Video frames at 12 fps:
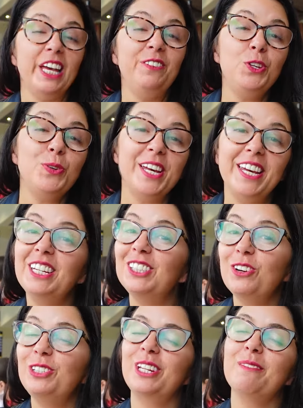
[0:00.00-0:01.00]
if you can't
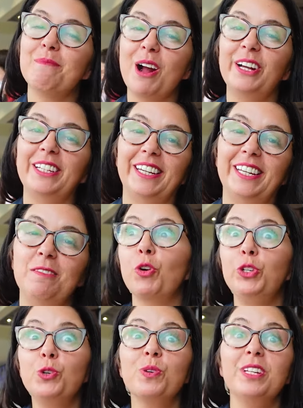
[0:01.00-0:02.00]
go to the market
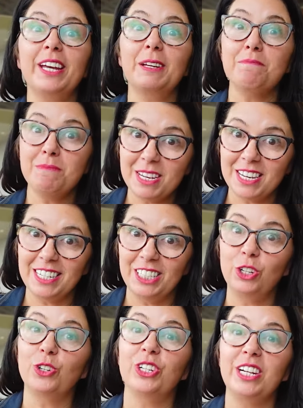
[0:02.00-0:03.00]
or you were like me and
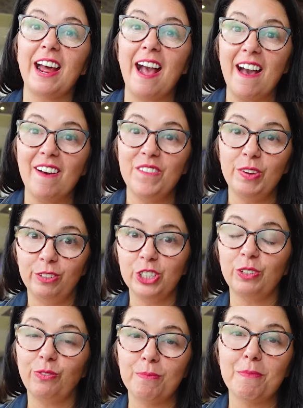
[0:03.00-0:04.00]
you couldn't have the
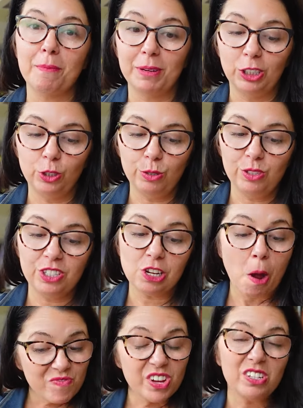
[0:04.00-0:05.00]
version from Mama Lou's,
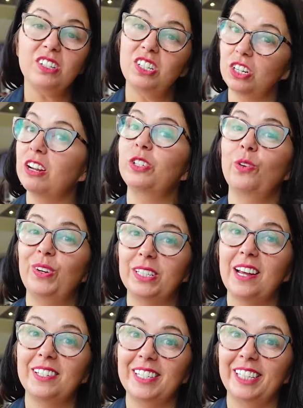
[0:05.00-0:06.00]
this is also
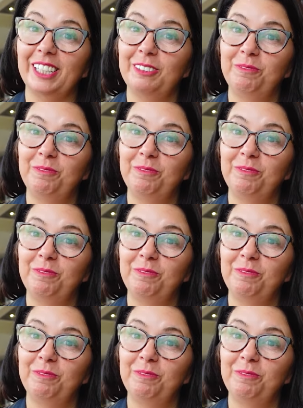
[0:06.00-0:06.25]
fantastic.